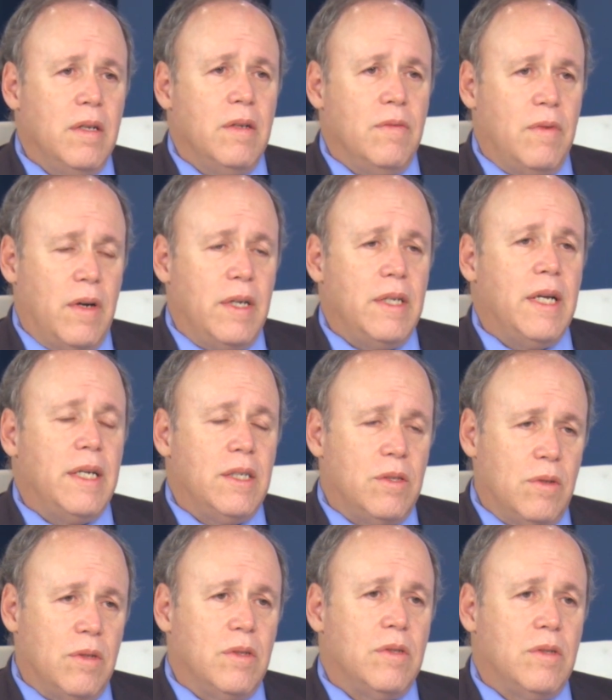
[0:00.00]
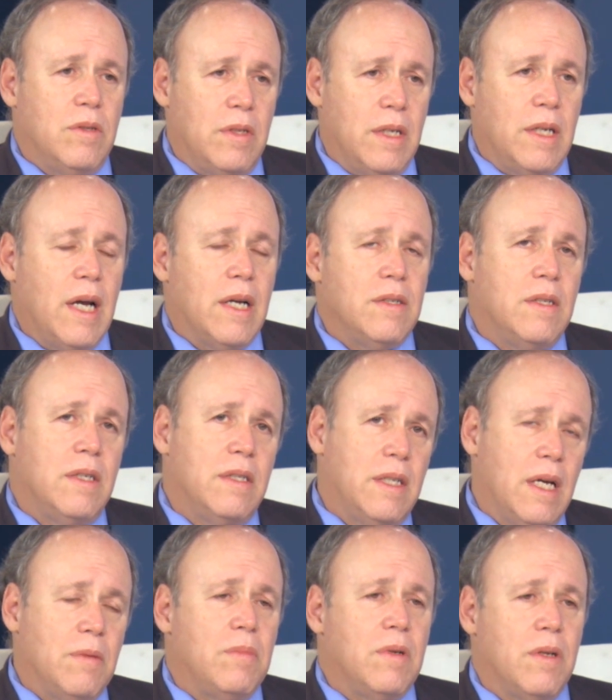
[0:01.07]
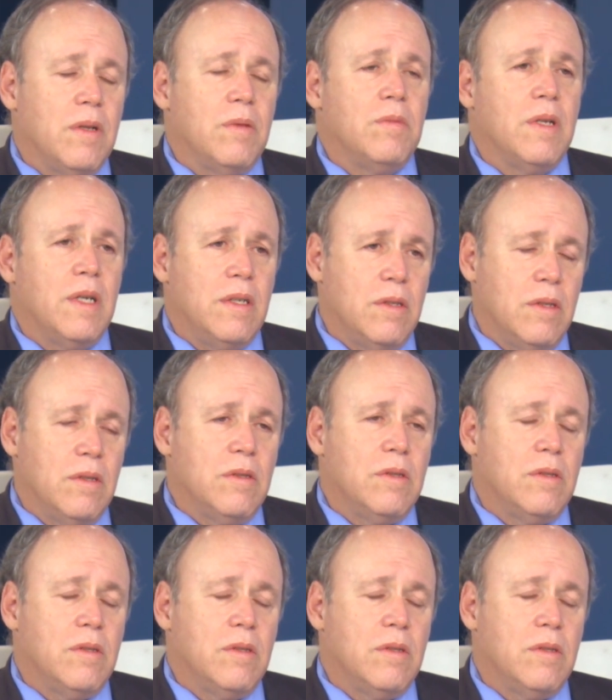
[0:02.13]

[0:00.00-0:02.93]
very dangerous in Gaziantep and other places. So.